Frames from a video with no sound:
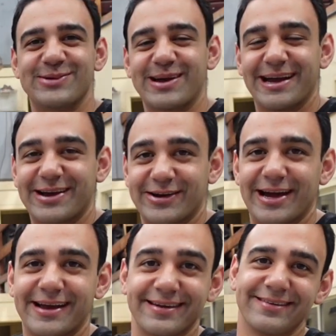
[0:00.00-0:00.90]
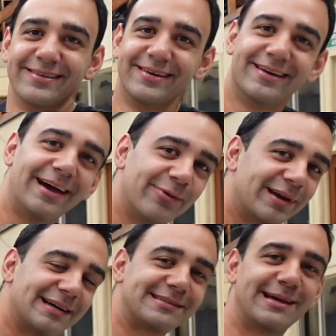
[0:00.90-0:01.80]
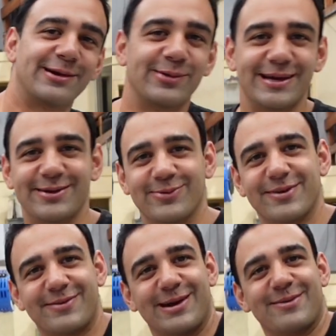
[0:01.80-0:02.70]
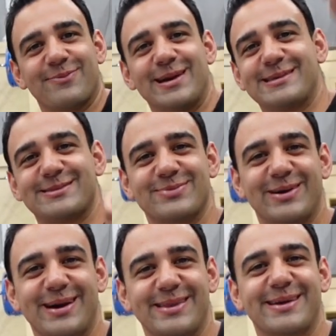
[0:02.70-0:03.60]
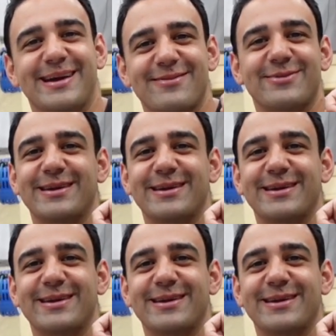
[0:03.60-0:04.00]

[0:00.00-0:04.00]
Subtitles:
we'll get cracking. And when I say we've got Mason behind the camera